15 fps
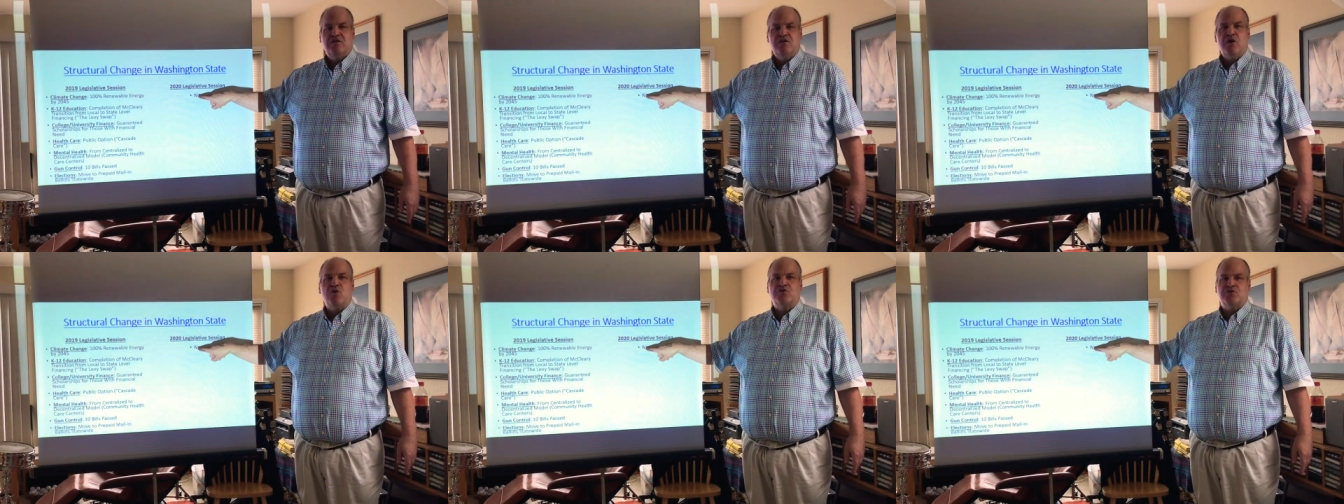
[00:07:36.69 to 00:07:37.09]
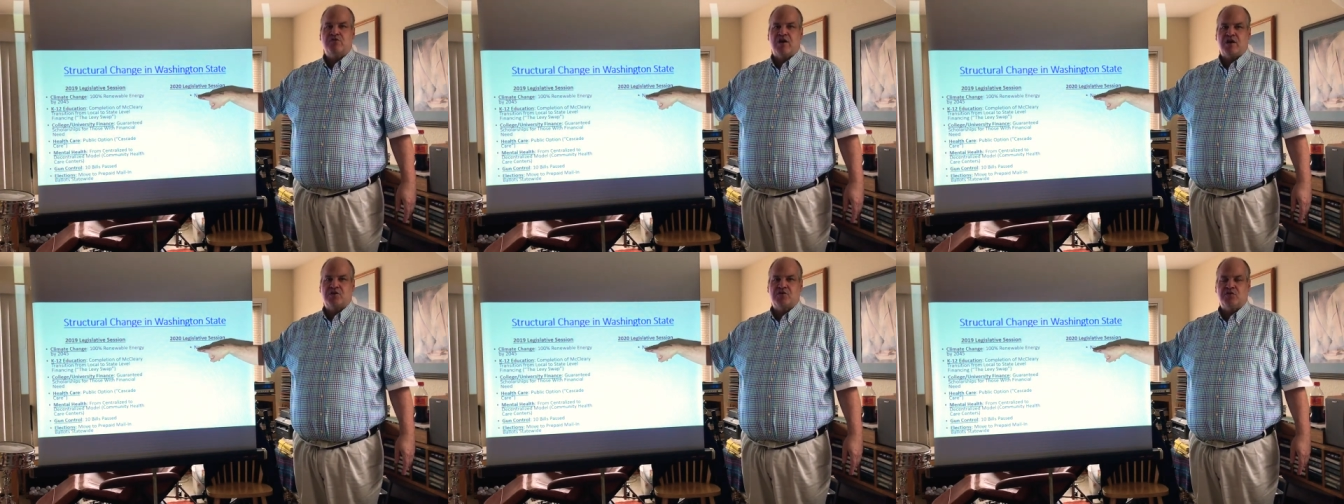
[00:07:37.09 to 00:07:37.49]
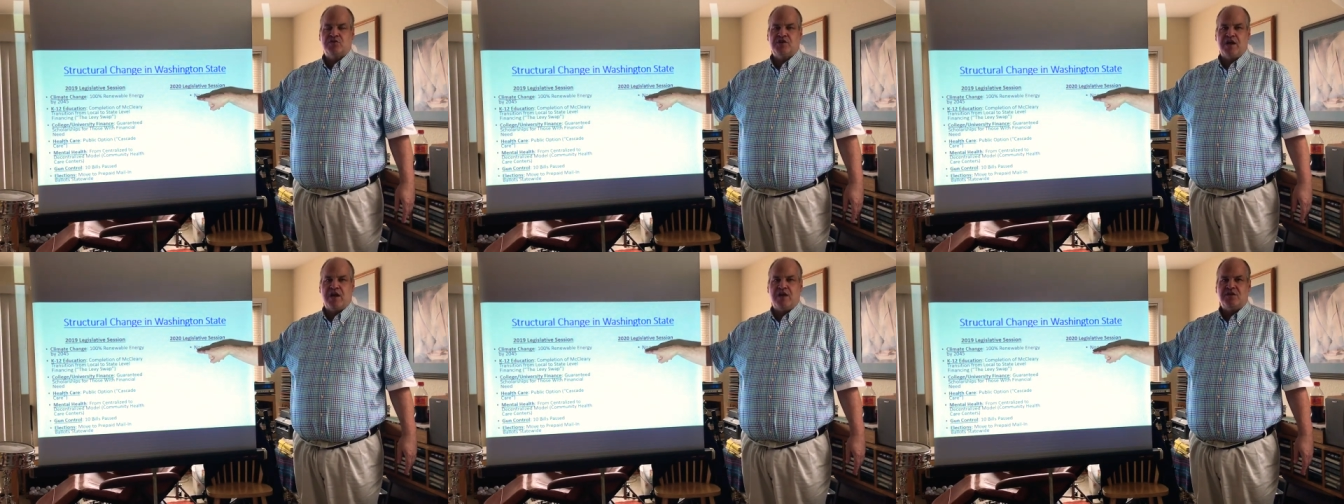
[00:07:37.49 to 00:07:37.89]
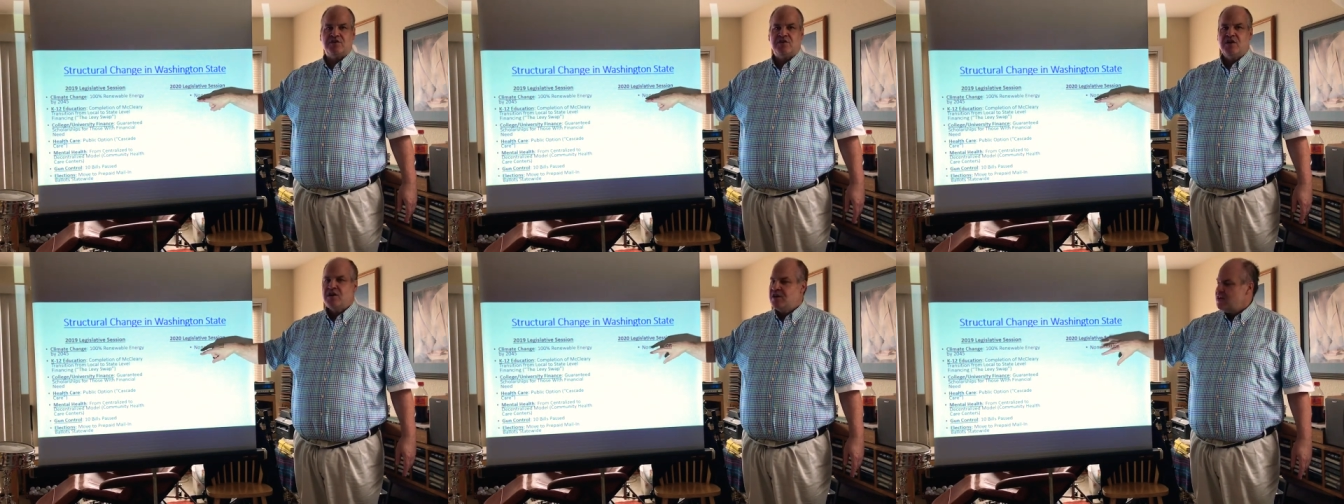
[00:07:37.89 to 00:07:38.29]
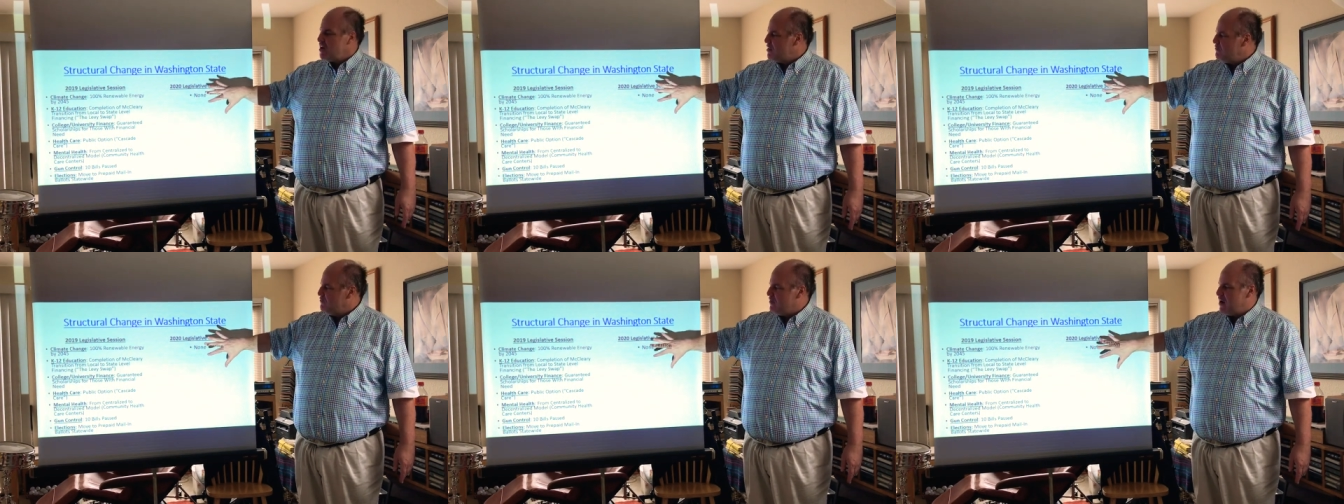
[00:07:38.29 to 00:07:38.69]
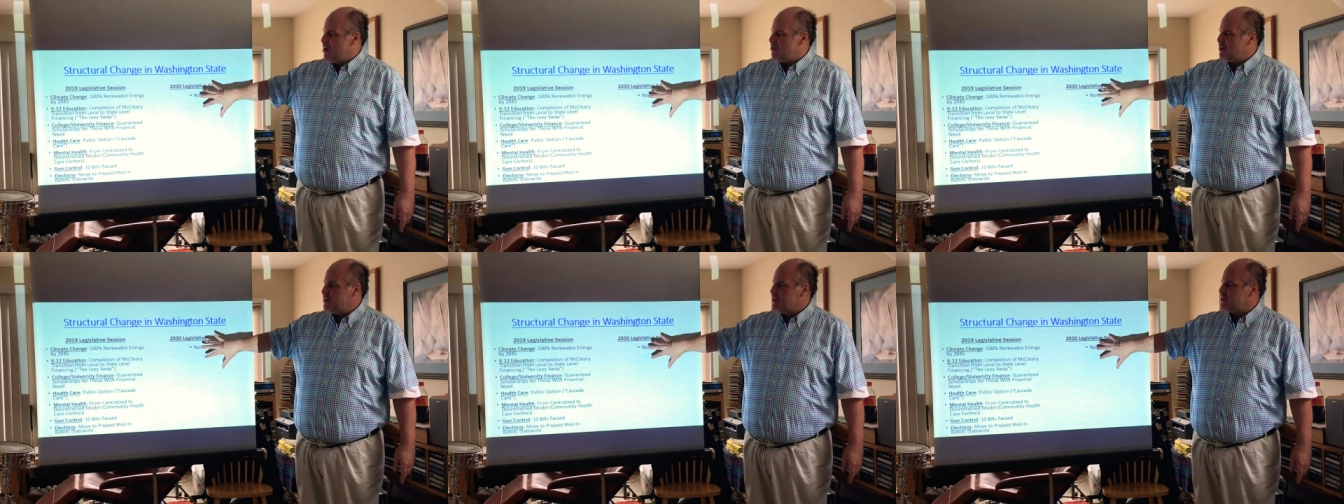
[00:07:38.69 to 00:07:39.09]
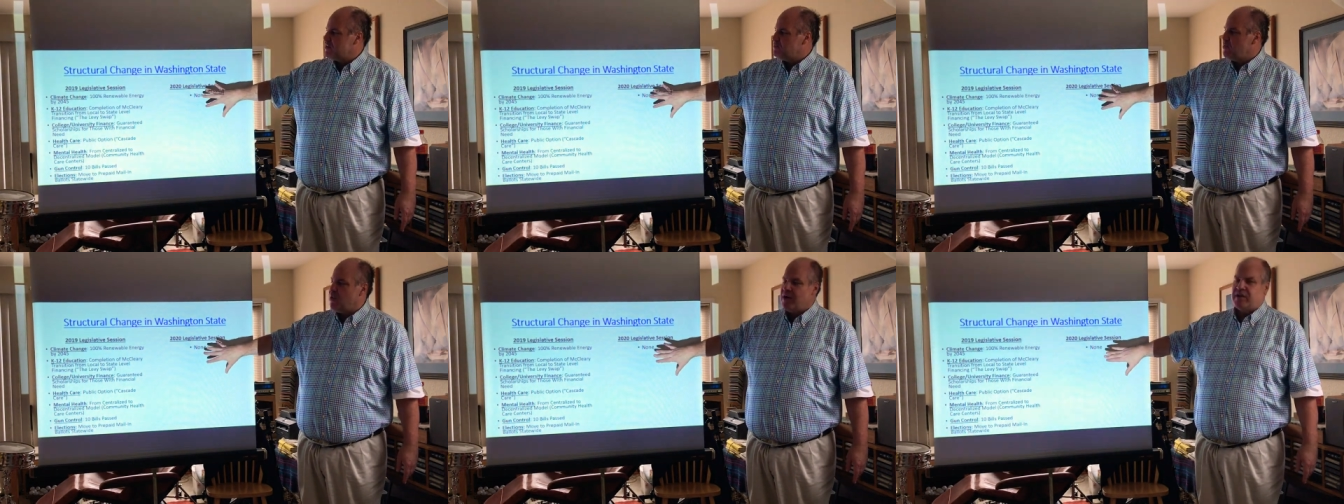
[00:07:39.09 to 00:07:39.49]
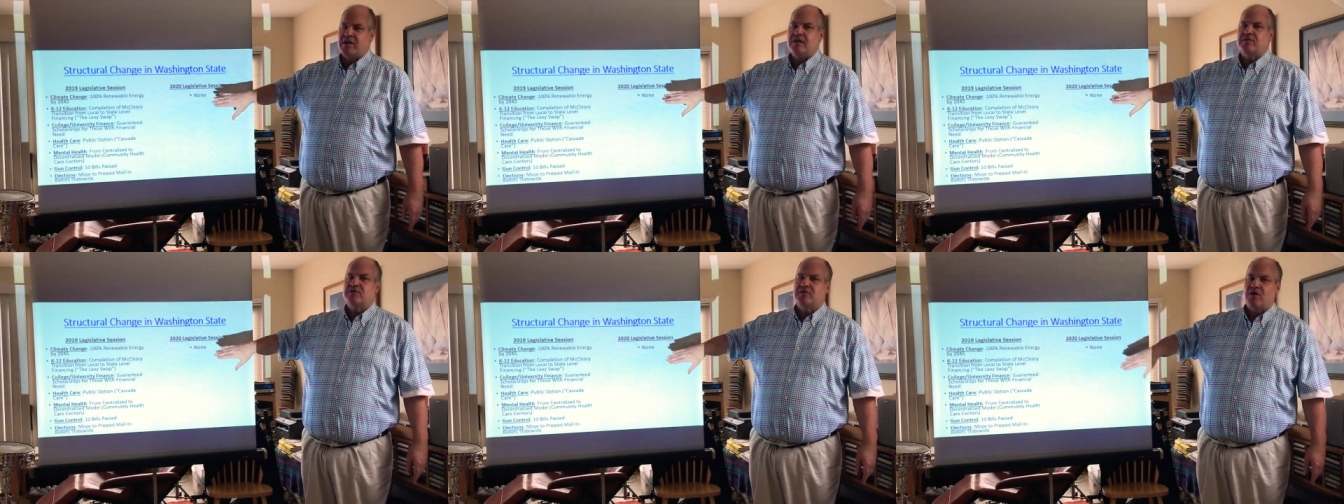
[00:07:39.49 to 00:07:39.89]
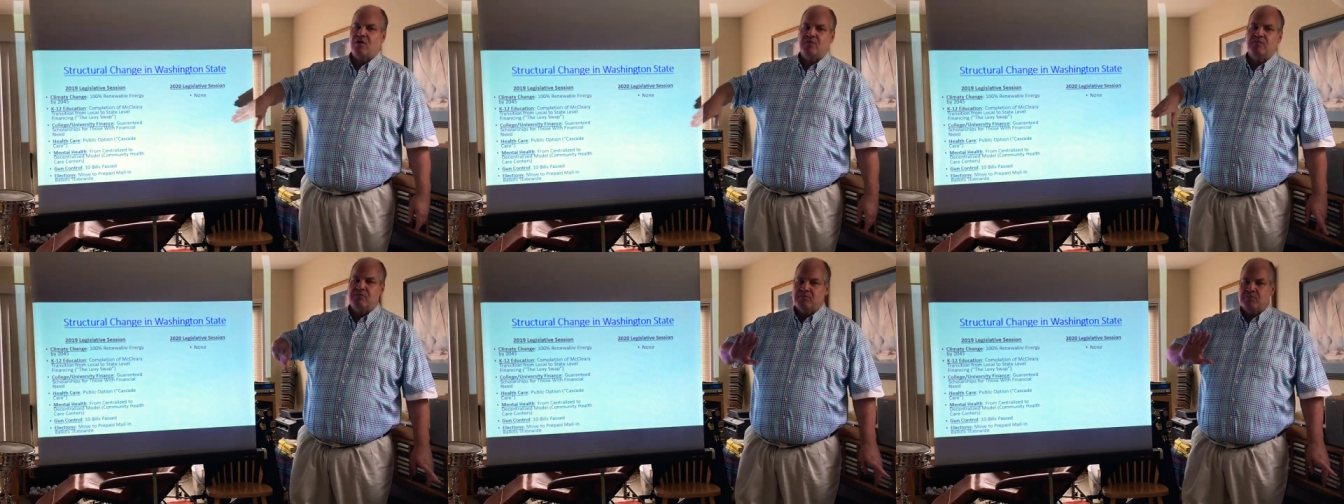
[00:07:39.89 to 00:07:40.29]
no structural change. Very disappointing. So